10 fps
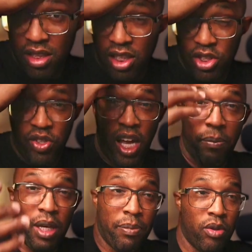Because you have
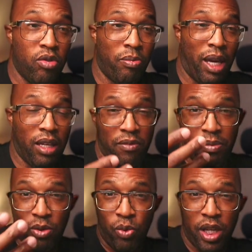people who may have
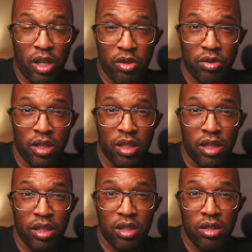been widowed,
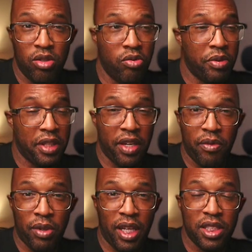who were giving
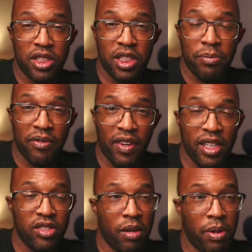relationship
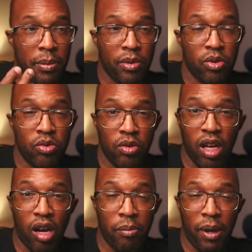advice. You have people who
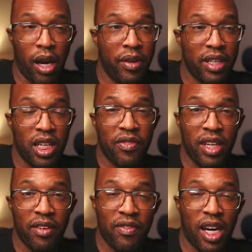are married giving
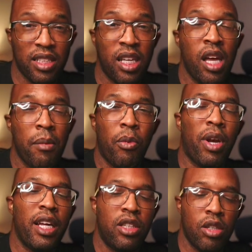advice. But what
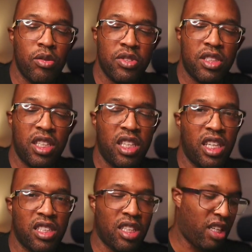I don't see
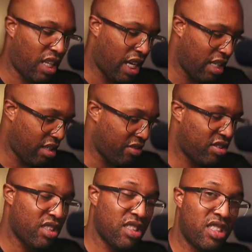is a lot of
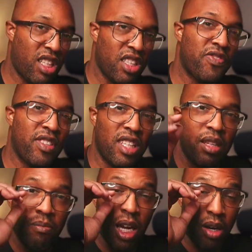successfully
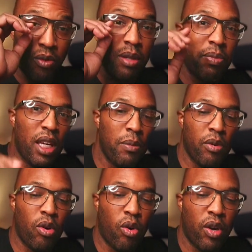married
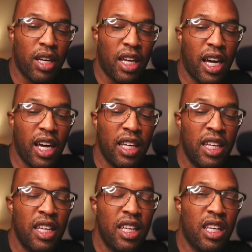people online
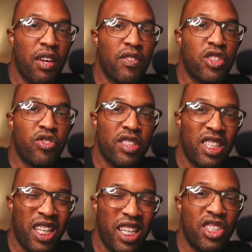giving
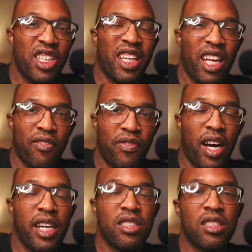strategic
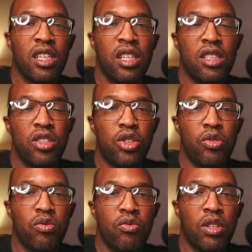advice
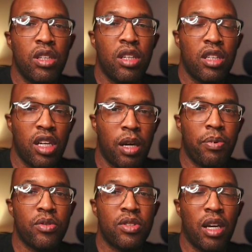to
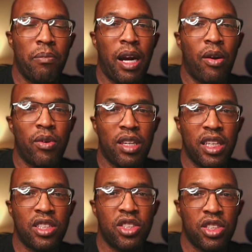couples about
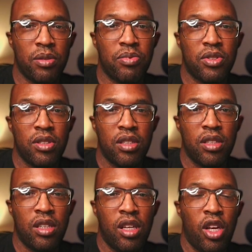relationships.
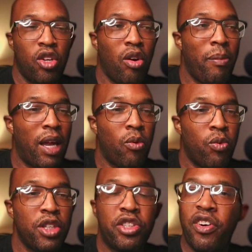No matter
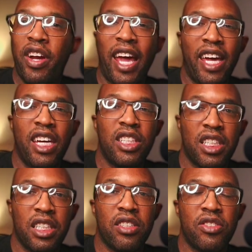what your age
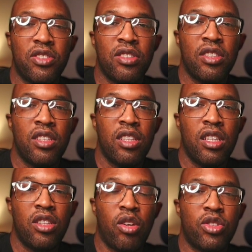is,
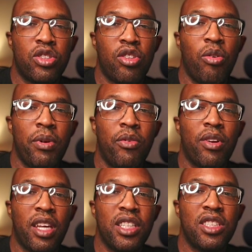there's so many
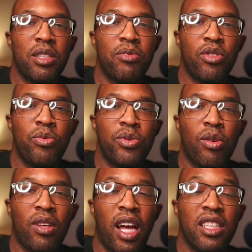relationship gurus
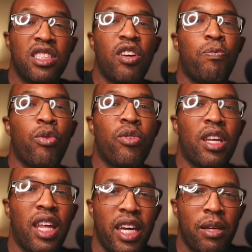online,
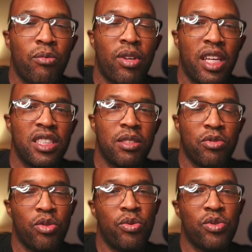self-proclaimed relationship
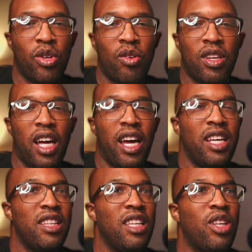gurus online. And
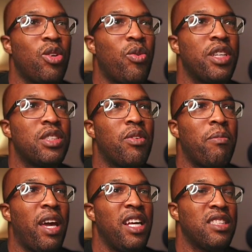then the question
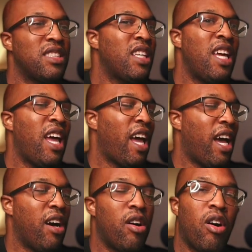remains is,
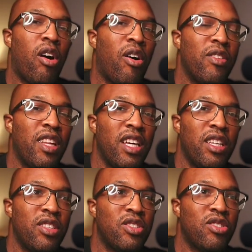how are they
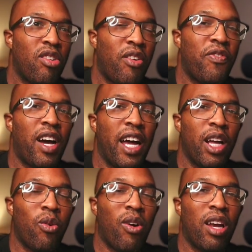certified and
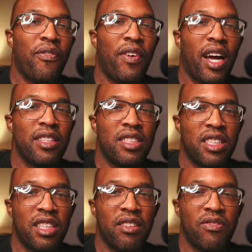qualified to
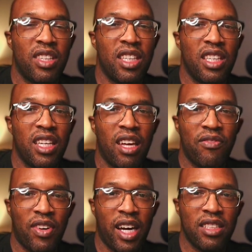give the
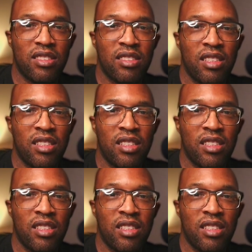advice?